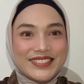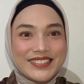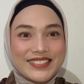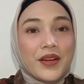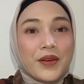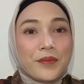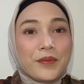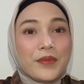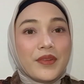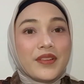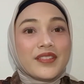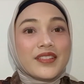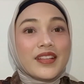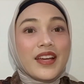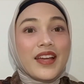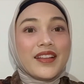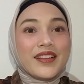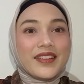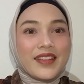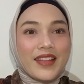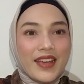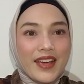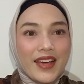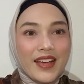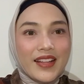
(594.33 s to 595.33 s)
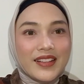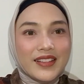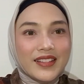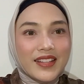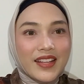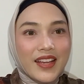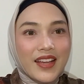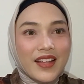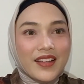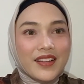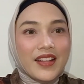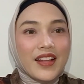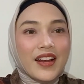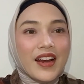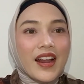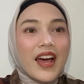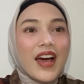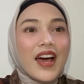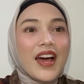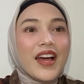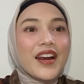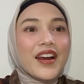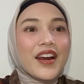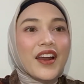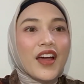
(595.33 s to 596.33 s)
Besides that, there
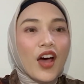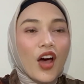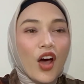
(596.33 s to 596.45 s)
are